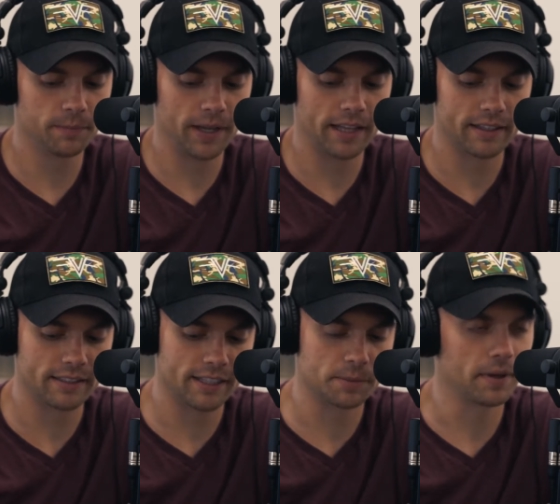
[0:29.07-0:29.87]
and
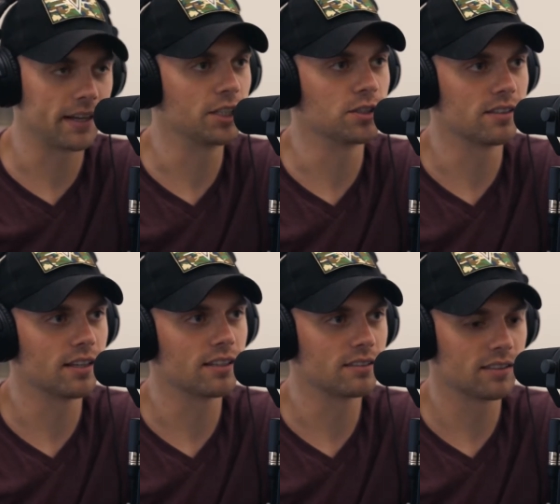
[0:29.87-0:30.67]
his expectations
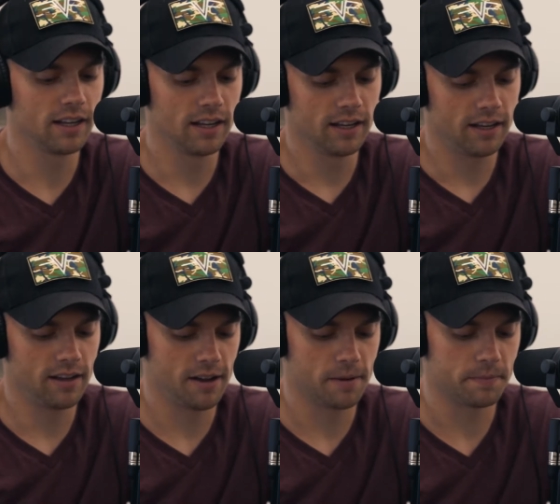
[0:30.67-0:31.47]
this
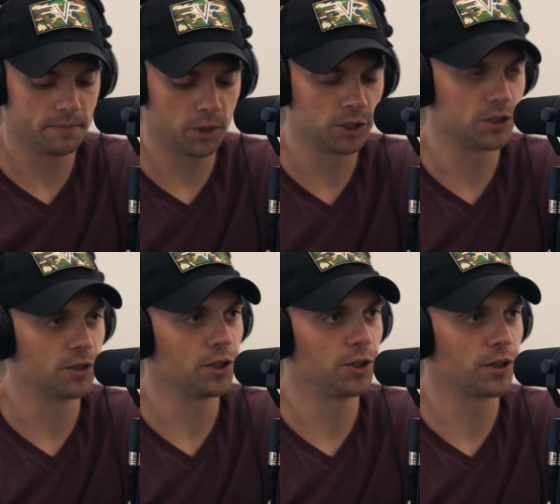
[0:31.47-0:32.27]
um, your
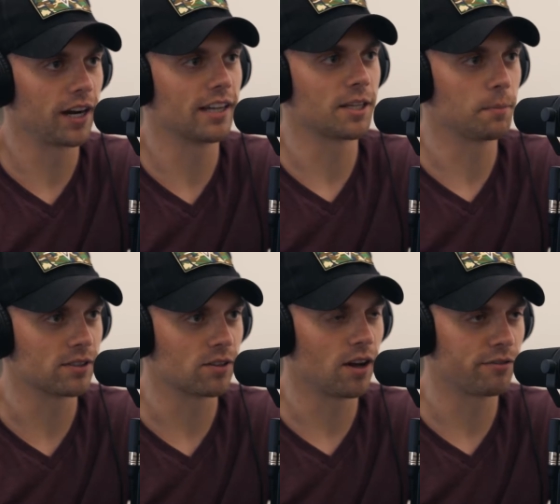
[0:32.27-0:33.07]
your guys get
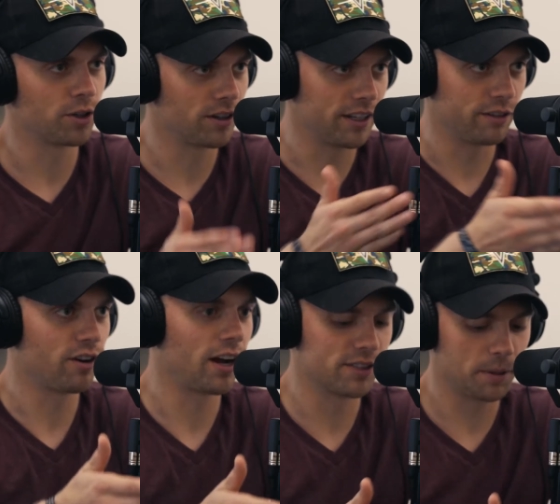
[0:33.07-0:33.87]
pissed off, your
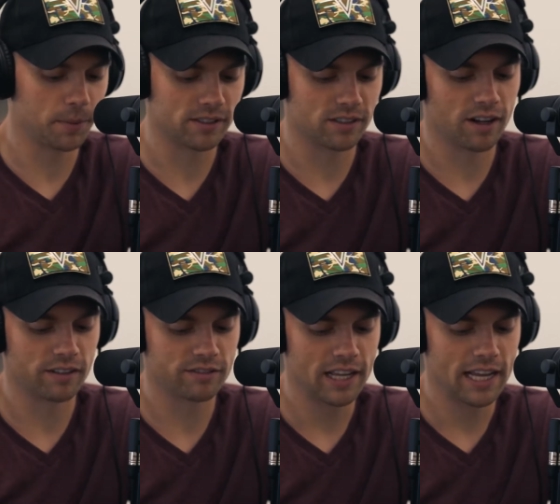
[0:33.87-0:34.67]
E5s get pissed
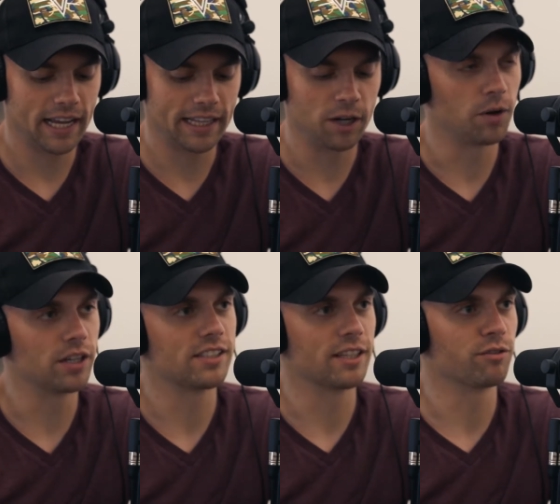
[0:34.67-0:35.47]
off, and they
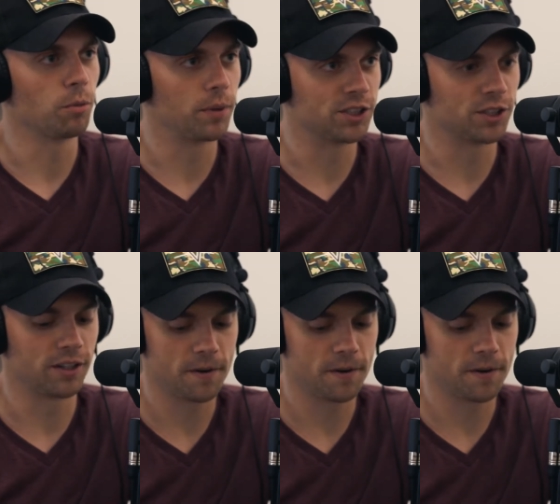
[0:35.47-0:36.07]
don't see the full picture.